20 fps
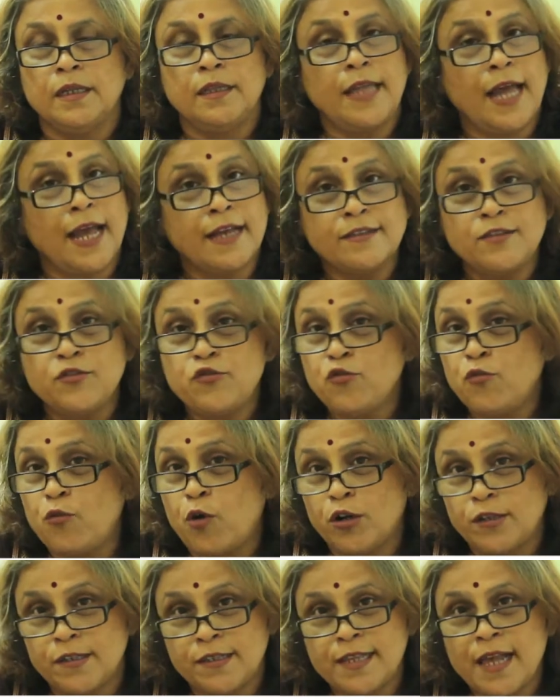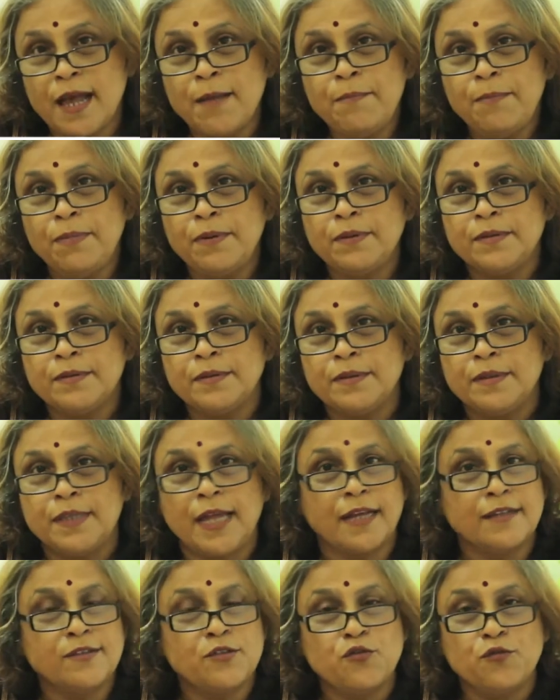Thanks to WhatsApp,
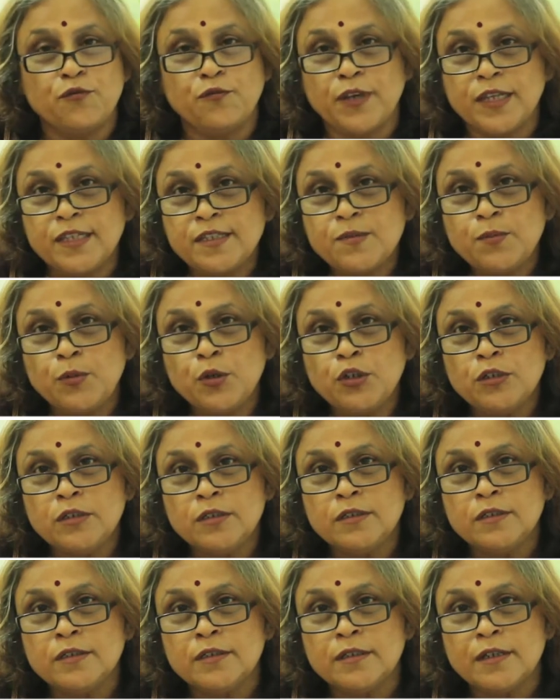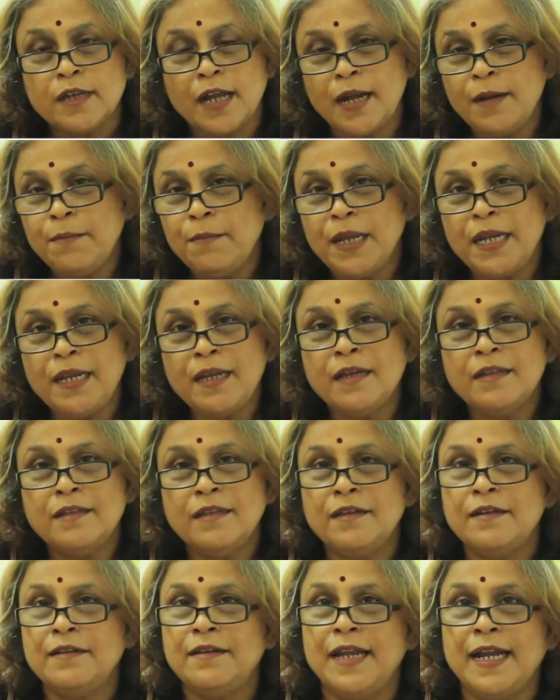thanks to Facebook and many
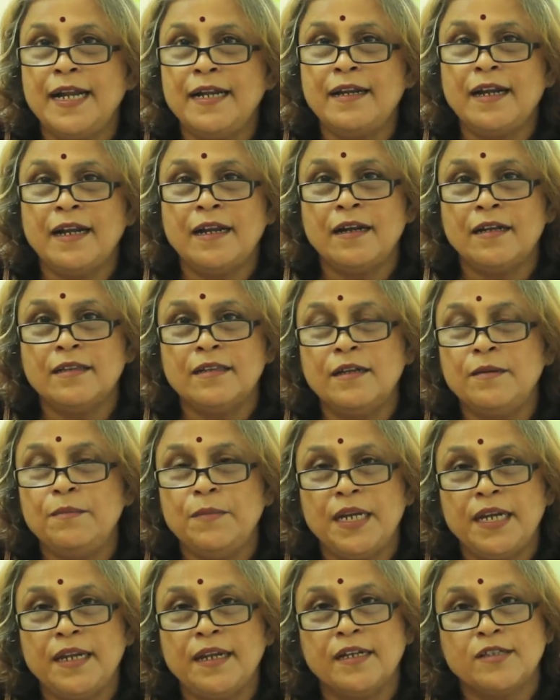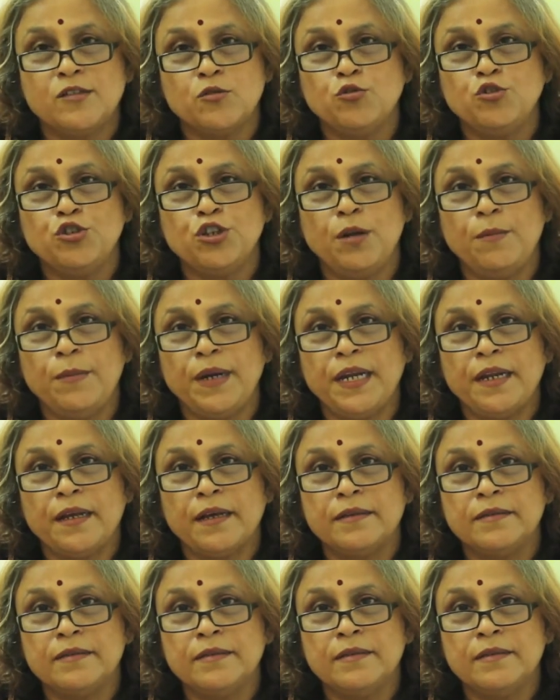other net and other media, social media.